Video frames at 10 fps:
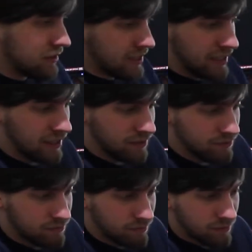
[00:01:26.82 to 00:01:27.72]
right now,
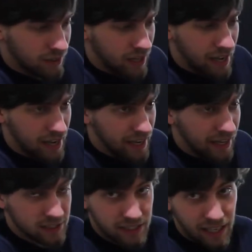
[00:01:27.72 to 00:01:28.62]

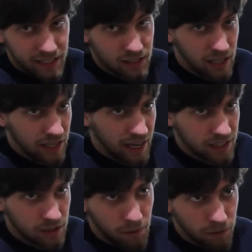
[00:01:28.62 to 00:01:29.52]
and I had
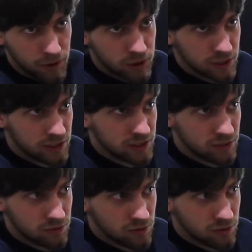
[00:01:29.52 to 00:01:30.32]
it in my wish list.